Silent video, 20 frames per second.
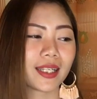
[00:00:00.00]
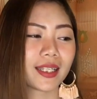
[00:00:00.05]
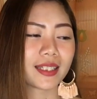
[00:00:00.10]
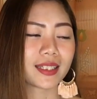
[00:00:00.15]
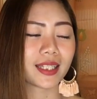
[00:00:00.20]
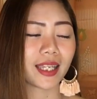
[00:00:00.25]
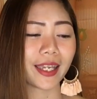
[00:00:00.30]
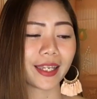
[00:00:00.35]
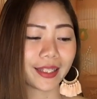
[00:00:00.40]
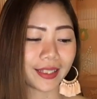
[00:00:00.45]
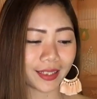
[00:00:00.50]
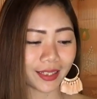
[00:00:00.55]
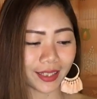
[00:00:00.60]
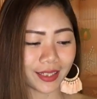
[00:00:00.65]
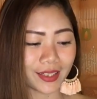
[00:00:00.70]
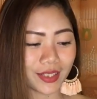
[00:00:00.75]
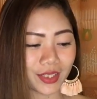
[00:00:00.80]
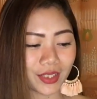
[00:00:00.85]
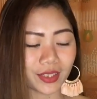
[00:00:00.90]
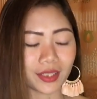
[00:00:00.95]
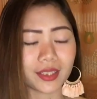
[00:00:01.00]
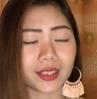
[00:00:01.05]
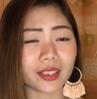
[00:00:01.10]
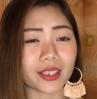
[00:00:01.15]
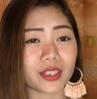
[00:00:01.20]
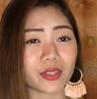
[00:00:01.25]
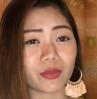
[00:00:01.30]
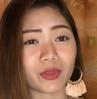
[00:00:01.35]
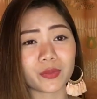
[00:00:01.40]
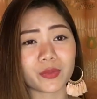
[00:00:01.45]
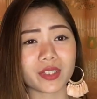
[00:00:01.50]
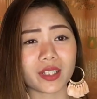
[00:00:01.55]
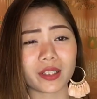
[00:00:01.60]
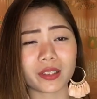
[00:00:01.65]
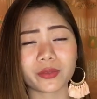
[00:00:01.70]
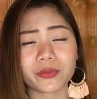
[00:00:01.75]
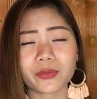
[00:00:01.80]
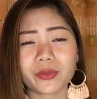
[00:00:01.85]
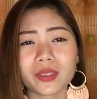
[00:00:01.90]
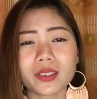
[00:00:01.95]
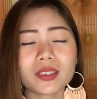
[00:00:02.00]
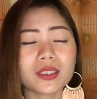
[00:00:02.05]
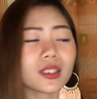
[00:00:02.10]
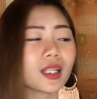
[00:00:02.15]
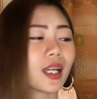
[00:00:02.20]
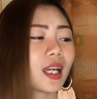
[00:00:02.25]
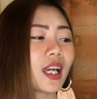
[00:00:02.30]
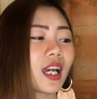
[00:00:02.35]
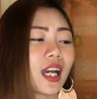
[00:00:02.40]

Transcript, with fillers: is a cleanser. It's from Cetaphil.